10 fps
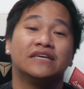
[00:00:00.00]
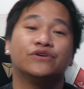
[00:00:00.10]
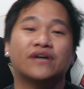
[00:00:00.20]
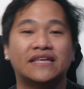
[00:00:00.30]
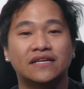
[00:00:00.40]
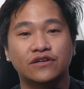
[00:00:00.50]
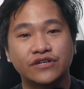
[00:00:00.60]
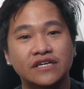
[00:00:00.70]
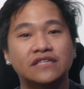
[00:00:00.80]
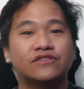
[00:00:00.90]
you kind of
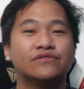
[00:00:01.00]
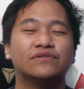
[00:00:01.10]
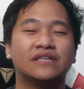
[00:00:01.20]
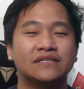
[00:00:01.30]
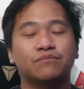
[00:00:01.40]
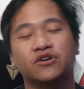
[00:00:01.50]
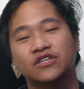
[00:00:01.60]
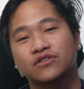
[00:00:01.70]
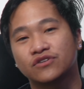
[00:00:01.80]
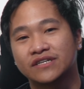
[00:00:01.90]
learn into this
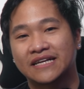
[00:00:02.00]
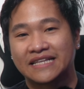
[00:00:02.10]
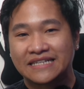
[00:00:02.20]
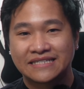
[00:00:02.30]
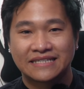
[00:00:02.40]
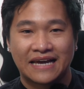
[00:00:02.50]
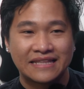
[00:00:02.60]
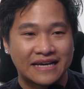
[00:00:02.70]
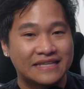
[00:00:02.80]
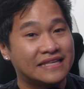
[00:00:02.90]
monitor that it's
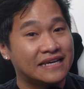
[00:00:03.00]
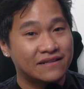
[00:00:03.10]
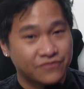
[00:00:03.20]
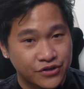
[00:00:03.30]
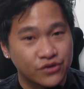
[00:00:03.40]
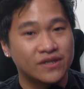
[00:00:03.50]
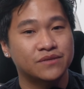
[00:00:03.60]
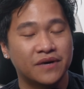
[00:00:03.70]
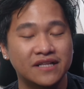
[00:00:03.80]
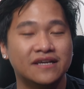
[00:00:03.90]
kind of ideal for you
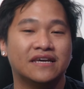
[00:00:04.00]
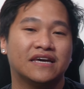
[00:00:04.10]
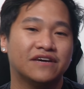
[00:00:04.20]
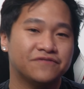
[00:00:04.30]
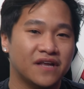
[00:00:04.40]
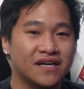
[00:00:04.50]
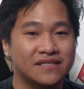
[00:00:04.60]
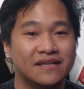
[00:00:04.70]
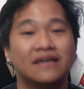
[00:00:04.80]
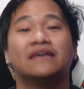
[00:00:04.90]
as well. If not,
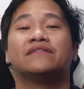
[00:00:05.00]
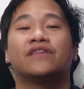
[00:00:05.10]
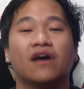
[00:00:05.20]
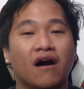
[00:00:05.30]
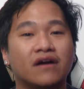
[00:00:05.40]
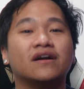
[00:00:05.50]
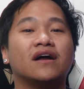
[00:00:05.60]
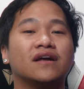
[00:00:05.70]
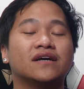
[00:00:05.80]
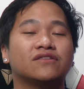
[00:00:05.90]
there are a
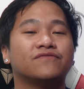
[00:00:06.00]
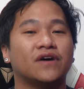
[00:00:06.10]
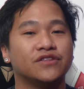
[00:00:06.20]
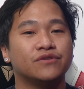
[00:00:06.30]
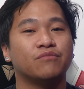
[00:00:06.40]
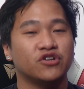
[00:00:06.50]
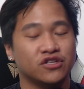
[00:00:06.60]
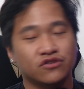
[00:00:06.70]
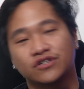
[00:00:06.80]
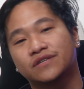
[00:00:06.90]
lot of other
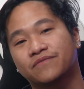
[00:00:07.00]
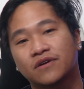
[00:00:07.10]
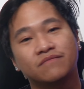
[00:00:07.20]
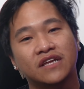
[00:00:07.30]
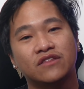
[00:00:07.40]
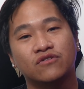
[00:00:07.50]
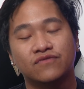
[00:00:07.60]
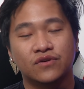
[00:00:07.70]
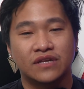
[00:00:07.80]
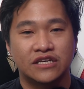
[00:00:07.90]
monitors from
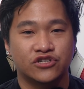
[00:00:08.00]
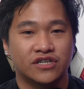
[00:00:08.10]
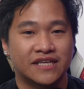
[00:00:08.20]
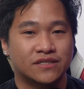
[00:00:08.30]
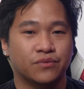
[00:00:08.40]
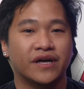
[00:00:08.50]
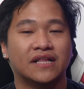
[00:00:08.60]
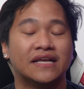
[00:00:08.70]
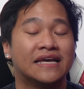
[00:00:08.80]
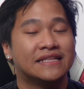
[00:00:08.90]
Lenovo Legion as
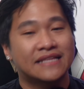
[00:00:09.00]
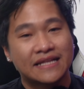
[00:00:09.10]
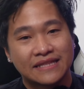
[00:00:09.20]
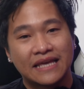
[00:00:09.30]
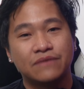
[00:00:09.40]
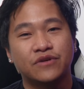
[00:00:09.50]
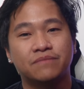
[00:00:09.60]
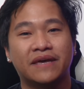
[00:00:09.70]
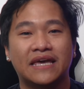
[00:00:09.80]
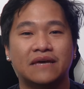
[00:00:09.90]
well that they will
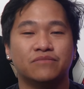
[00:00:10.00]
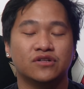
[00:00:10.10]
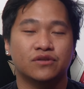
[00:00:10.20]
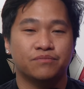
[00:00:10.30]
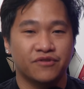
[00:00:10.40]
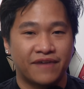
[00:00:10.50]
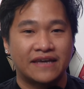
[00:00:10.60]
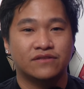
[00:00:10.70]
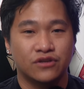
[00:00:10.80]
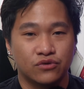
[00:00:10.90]
be able to
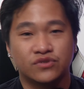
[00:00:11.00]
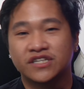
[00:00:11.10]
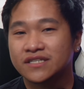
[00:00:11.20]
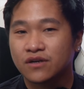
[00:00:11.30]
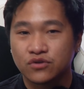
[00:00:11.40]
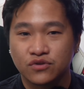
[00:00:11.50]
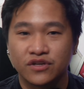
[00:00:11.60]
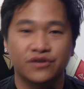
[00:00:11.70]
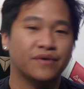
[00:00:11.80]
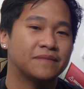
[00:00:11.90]
provide to you. Just go to
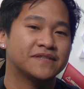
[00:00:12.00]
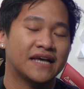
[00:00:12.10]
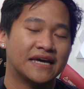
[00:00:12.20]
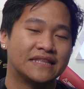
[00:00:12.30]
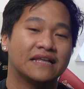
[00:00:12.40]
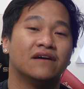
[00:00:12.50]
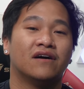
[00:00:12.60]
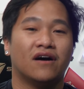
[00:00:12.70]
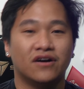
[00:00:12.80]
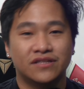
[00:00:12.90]
their website,
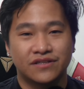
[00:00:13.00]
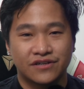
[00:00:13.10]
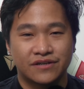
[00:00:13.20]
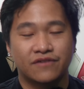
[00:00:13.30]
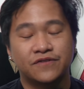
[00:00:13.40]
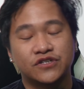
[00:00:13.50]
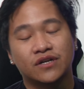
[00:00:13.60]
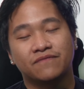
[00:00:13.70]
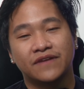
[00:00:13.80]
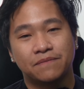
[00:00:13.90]
on their
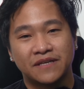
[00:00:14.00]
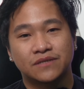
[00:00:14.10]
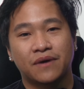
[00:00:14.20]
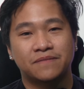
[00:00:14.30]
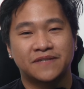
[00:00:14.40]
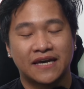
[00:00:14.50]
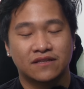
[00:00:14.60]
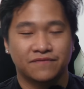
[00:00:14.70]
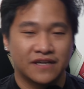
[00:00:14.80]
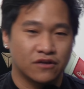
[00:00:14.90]
official Philippines website
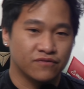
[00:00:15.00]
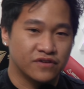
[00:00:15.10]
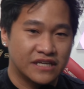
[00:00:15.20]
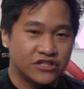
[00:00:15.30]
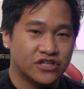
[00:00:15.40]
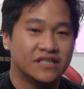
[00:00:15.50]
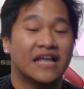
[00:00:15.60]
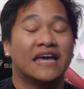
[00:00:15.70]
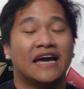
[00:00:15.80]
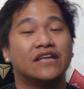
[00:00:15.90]
of Lenovo Legion,
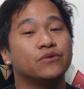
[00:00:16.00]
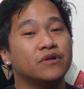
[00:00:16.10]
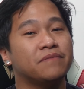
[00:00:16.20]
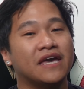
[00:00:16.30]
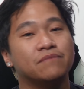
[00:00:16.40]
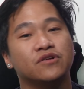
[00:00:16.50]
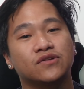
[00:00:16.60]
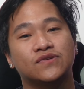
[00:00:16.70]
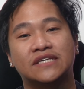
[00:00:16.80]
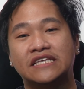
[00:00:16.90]
and you will be able
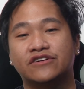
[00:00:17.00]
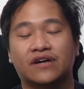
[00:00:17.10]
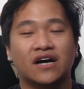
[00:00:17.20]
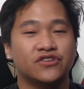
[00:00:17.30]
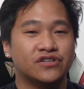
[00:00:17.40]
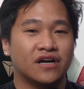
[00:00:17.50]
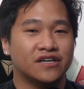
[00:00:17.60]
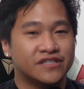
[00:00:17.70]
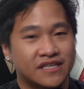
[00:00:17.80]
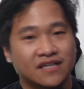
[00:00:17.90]
to see their other
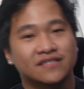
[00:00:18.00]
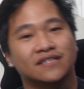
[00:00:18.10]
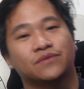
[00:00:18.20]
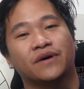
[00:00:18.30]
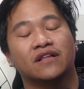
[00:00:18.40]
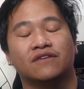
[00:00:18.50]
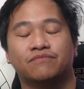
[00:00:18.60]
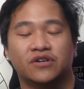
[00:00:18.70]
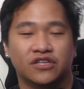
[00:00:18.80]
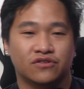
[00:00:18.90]
arsenals as well of
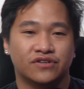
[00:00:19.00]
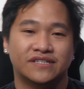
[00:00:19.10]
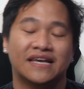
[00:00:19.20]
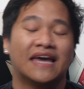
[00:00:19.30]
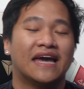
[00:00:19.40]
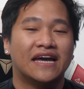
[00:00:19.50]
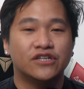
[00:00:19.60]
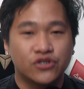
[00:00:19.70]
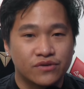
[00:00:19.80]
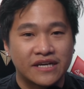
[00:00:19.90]
monitors, and
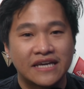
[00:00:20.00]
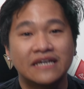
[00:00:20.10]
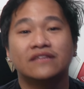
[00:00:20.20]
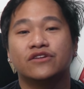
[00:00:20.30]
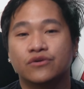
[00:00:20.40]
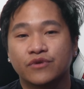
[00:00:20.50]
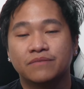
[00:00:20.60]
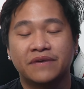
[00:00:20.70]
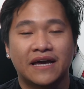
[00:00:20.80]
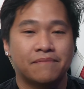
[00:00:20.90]
surely there will
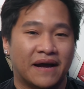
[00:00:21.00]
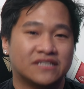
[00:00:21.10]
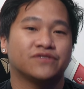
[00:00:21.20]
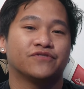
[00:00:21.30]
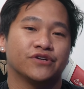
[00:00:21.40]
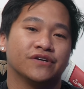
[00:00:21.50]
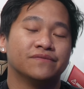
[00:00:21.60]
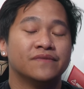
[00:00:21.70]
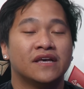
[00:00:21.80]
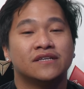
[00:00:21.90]
be a match for you.
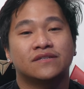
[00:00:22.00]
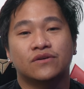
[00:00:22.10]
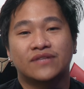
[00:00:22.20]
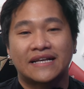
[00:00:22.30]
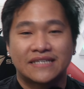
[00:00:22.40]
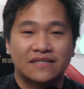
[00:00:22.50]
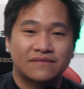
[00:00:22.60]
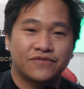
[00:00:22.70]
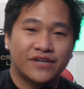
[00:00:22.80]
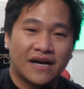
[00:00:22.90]
So that's it
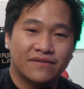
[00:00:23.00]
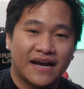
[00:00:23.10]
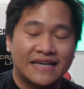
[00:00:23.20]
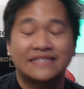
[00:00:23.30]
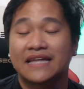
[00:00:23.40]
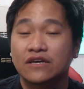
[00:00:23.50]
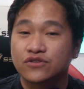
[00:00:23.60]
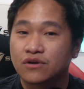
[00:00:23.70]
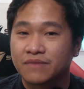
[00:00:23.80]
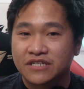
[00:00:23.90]
for now guys. Thank you
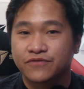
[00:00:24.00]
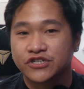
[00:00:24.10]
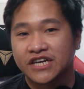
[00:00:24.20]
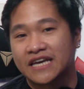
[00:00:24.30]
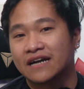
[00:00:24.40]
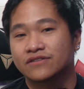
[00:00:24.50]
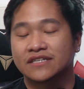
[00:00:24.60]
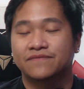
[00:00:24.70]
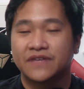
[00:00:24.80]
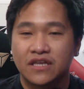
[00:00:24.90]
so much for checking out
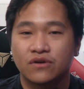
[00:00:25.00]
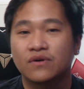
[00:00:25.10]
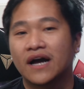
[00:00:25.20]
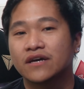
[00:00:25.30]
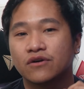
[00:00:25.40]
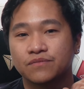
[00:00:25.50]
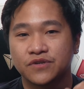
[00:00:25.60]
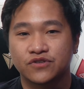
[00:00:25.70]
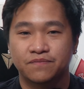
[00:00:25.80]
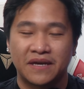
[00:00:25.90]
this video. I hope
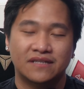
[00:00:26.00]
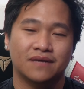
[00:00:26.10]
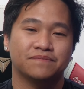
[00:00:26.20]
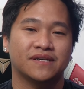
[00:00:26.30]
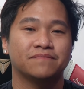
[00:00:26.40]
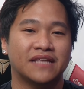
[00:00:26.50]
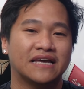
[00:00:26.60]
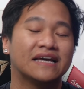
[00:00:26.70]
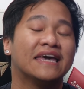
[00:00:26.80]
you picked up something,